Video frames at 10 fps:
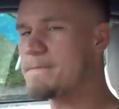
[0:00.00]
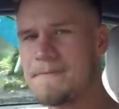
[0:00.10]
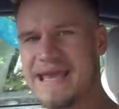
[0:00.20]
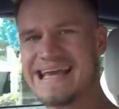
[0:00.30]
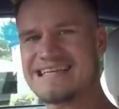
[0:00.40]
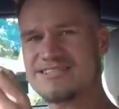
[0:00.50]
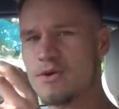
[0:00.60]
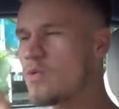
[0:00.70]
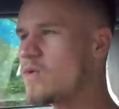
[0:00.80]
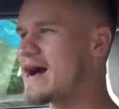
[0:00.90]

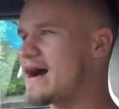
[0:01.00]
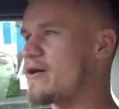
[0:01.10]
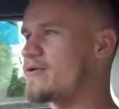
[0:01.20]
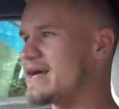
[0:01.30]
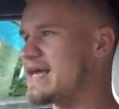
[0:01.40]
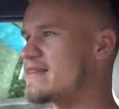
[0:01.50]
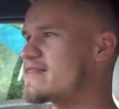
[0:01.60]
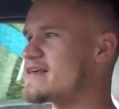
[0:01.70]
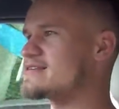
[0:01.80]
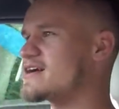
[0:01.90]
biggest wow
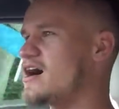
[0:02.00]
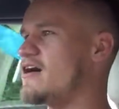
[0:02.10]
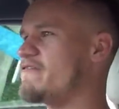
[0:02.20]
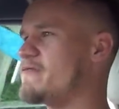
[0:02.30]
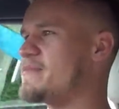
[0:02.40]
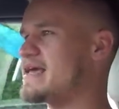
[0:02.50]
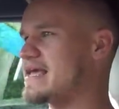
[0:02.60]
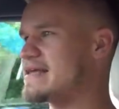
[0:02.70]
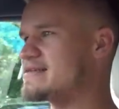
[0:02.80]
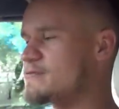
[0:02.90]
in this car for
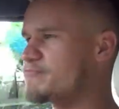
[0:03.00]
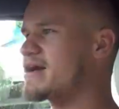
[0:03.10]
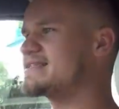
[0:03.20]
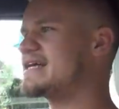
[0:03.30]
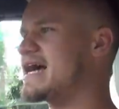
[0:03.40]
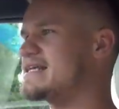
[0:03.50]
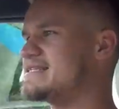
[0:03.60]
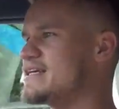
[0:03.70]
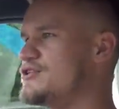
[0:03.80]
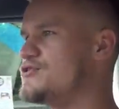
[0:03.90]
me is the
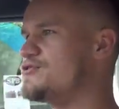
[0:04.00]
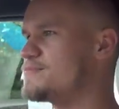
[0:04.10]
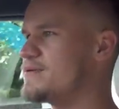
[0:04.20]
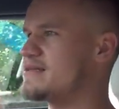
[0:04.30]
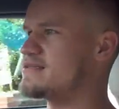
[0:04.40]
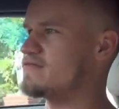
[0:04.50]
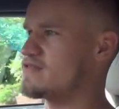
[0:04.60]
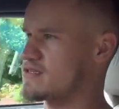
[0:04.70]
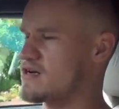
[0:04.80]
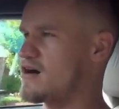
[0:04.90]
practicality and usability of
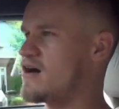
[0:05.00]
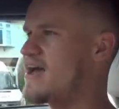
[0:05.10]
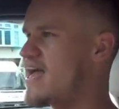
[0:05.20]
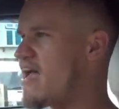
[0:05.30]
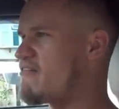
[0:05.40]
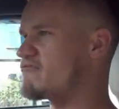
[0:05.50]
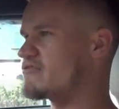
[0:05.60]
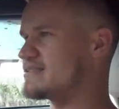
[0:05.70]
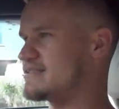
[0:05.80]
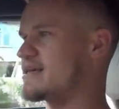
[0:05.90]
this car
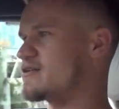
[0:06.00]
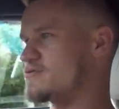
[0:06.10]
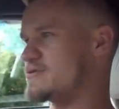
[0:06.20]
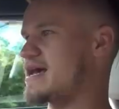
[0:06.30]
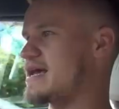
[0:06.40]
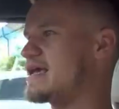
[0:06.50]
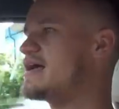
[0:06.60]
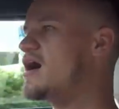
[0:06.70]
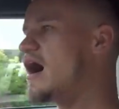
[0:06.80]
every single day.